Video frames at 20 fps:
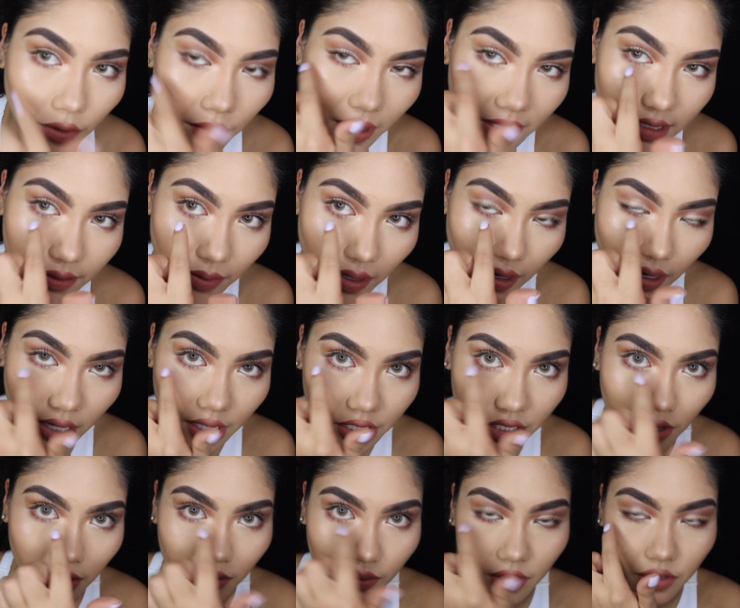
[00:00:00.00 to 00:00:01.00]
rest of my
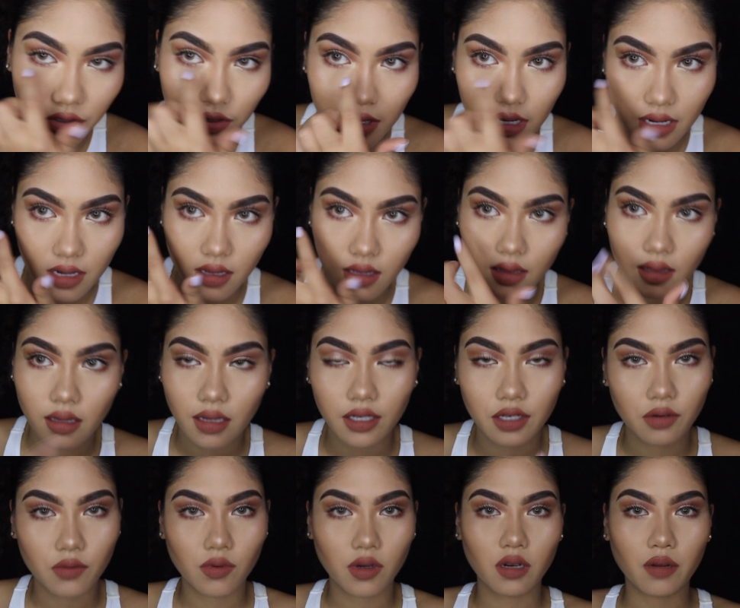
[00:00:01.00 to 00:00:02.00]
eyeshadow underneath. I
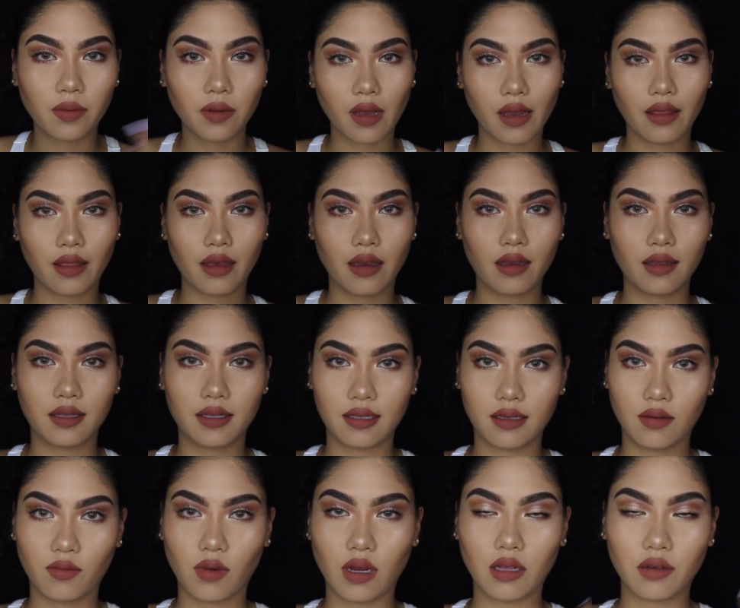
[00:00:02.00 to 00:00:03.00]
didn't want to apply that
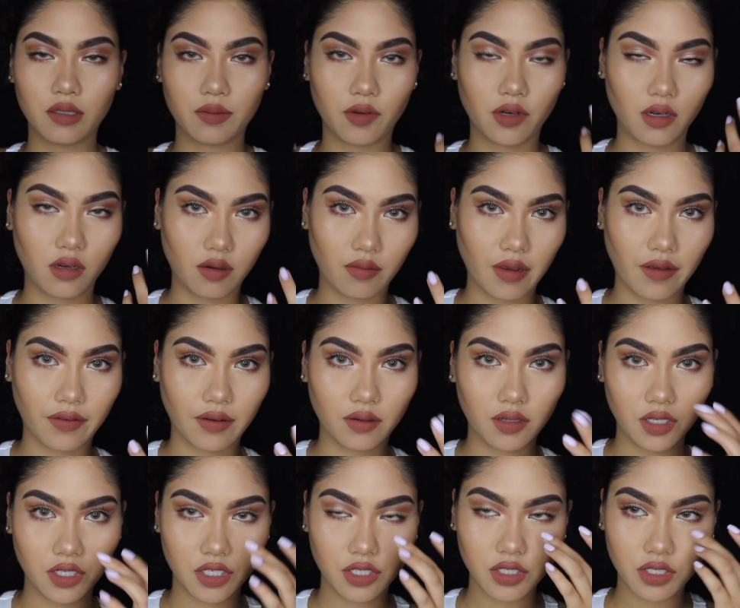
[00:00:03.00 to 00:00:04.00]
while I was putting on my
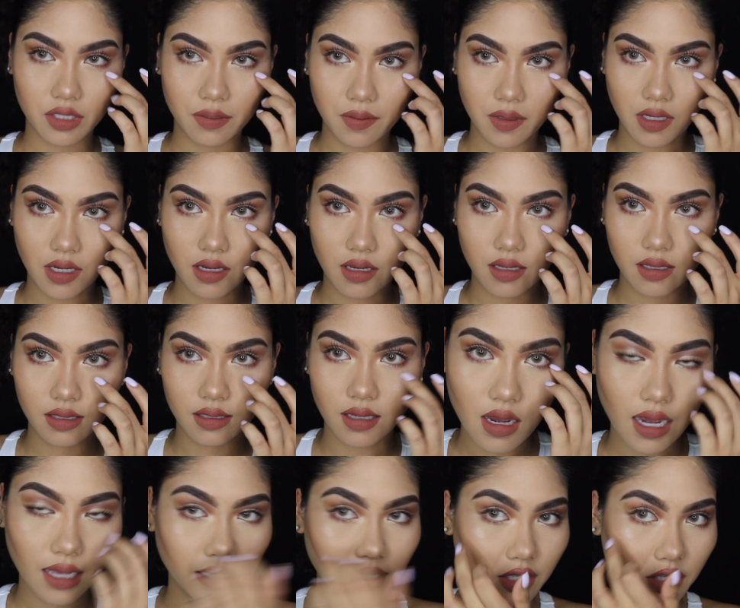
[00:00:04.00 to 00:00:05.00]
foundation just because
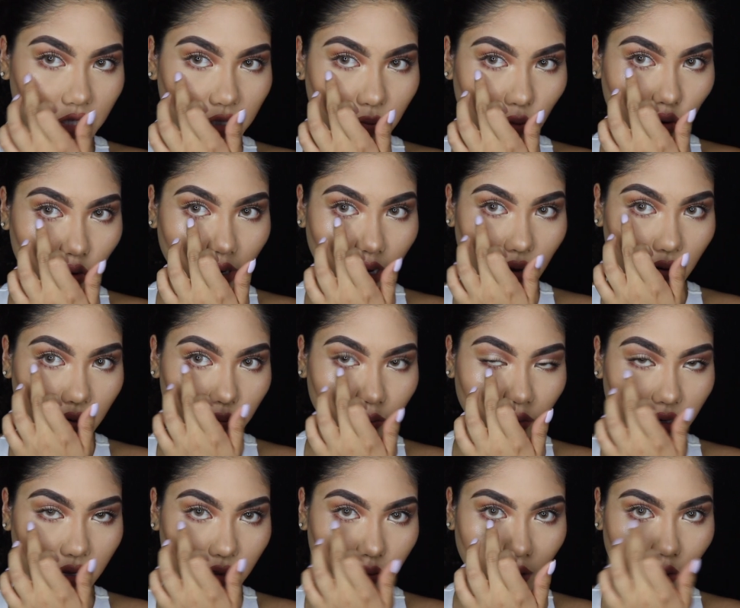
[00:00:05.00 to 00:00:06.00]
I like to smoke out
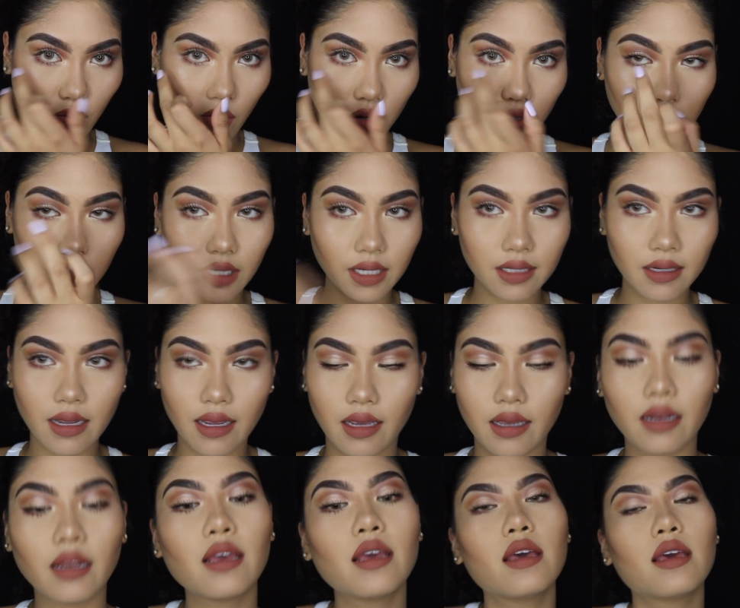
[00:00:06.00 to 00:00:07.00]
beneath my waterline,
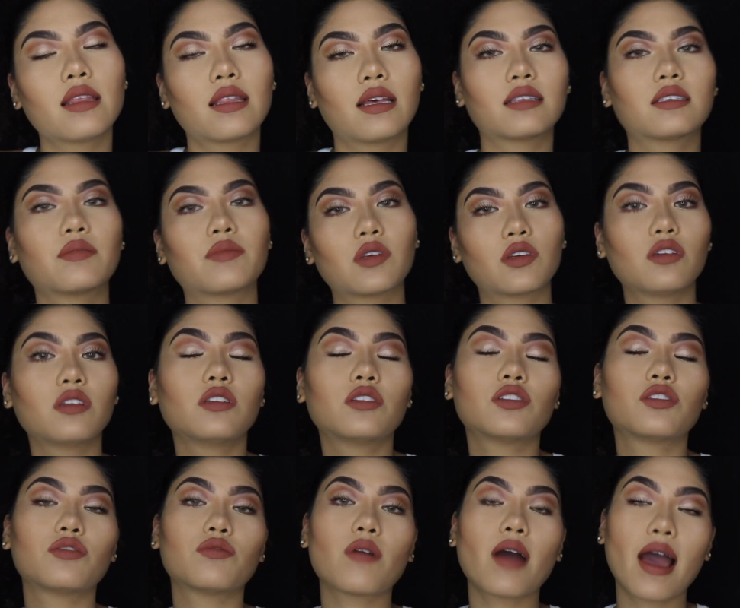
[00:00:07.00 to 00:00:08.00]
and that's something you need
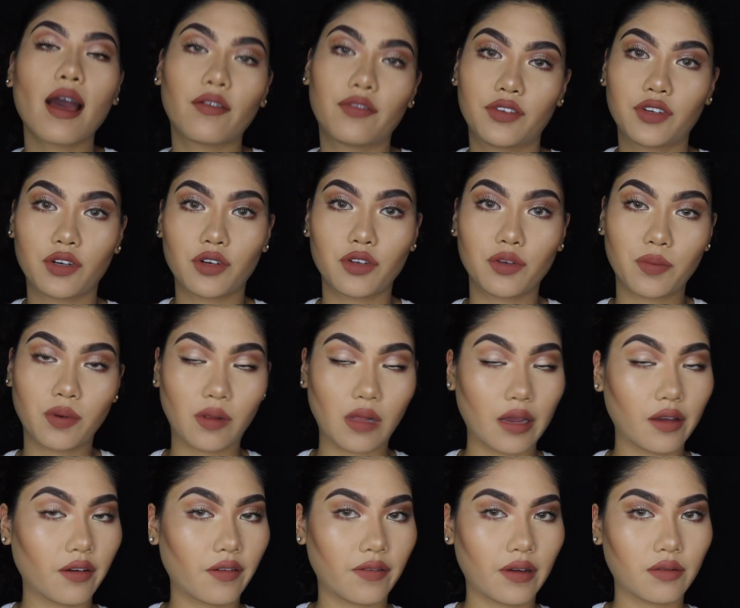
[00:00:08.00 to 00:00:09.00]
to do after you
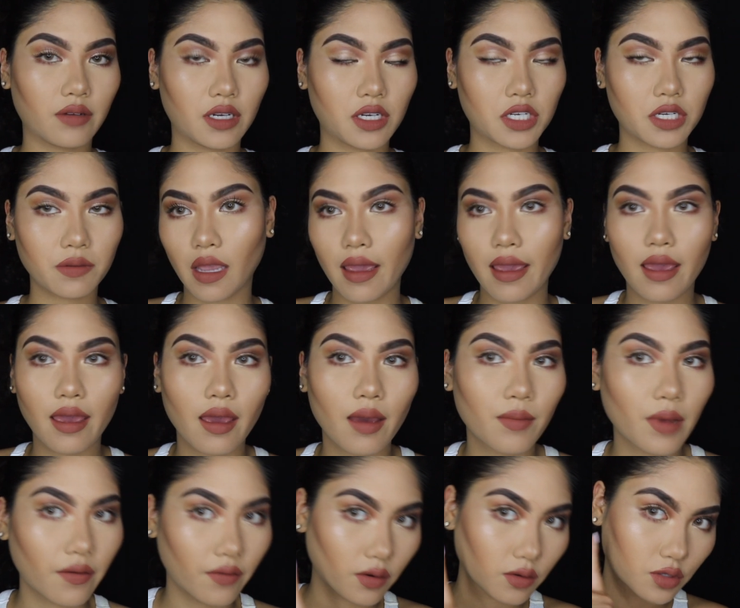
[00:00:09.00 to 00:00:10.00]
apply your foundation.
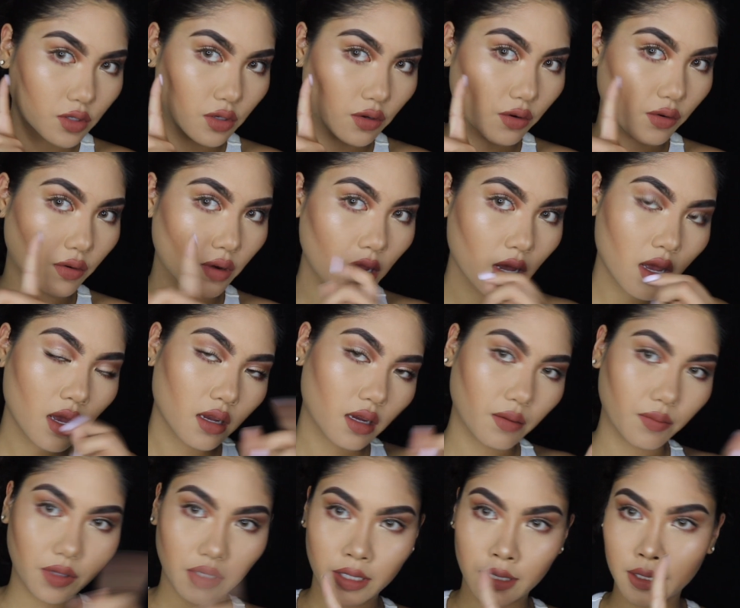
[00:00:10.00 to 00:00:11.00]
And I've also
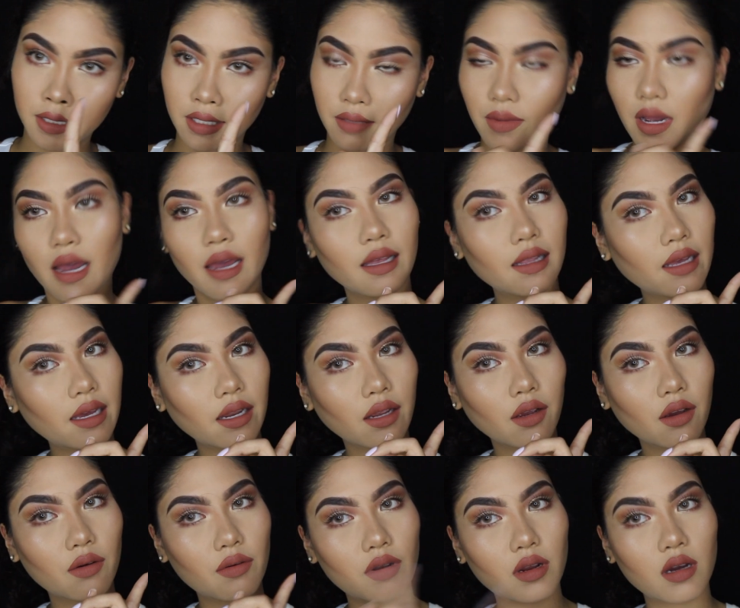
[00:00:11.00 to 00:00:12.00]
completed some
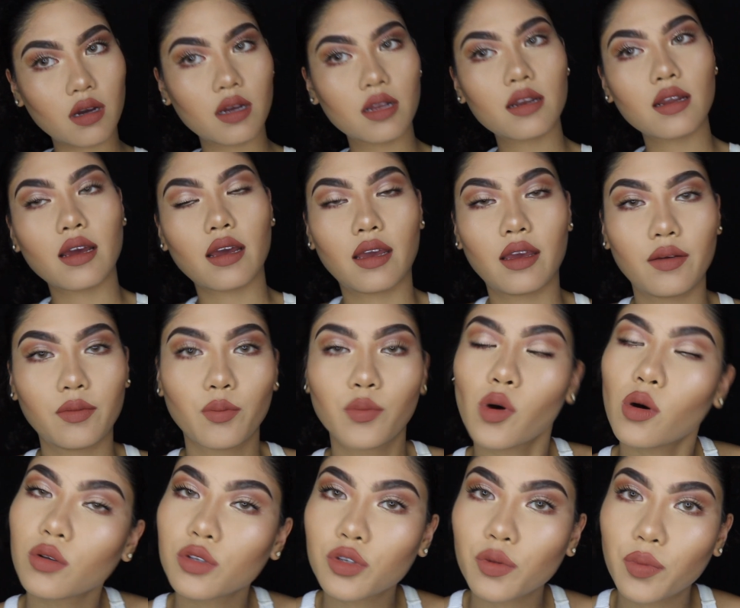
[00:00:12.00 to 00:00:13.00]
highlighting going on. I
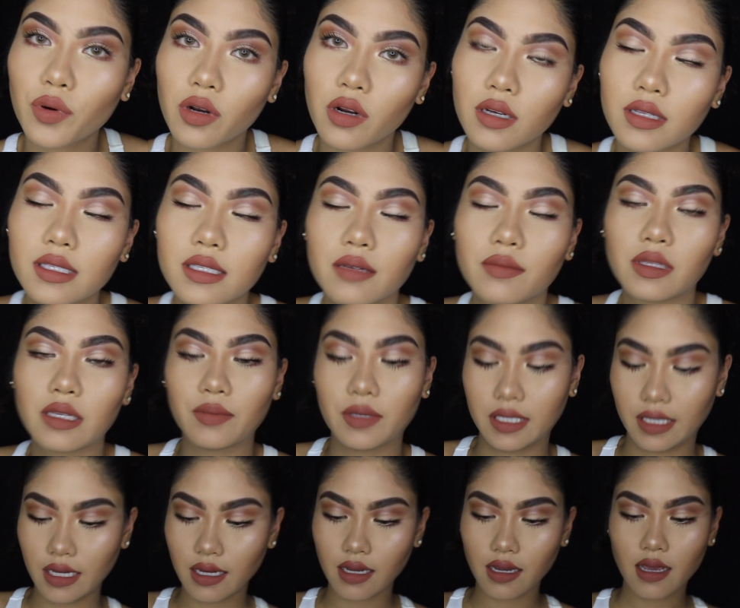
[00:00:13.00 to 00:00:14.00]
also put on some
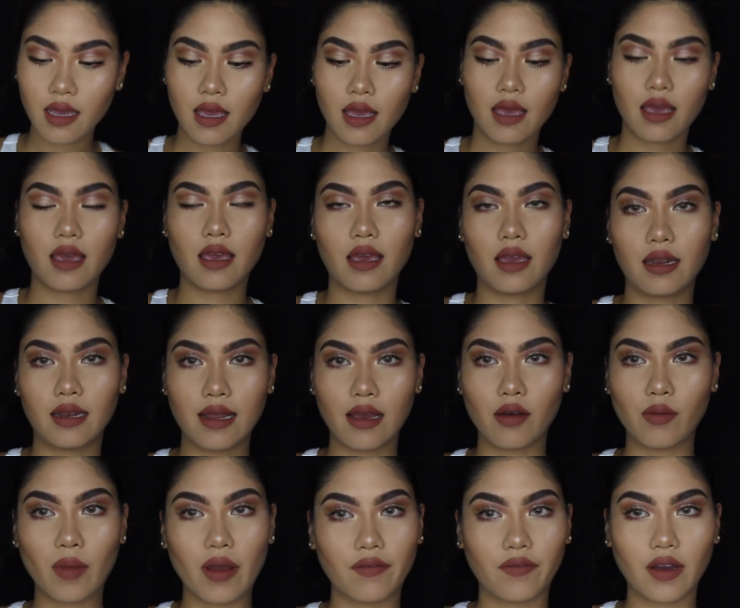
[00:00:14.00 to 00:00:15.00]
lipstick, and
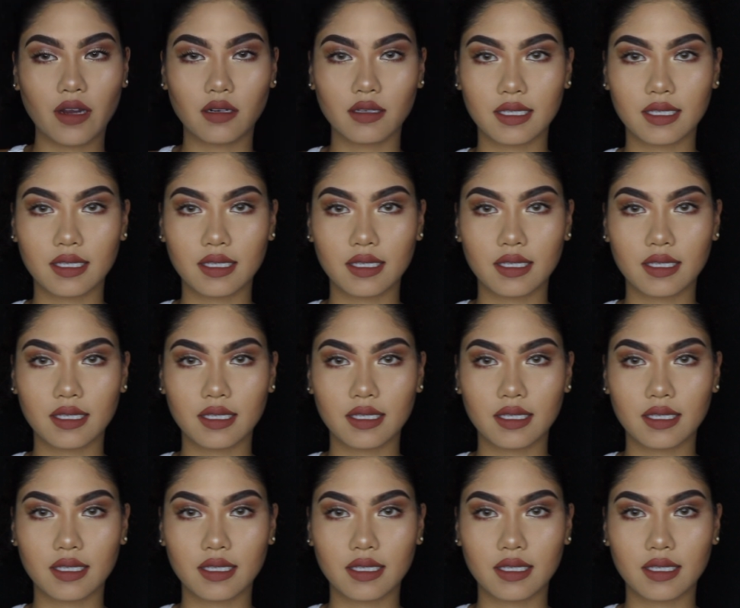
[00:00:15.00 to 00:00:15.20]
now my final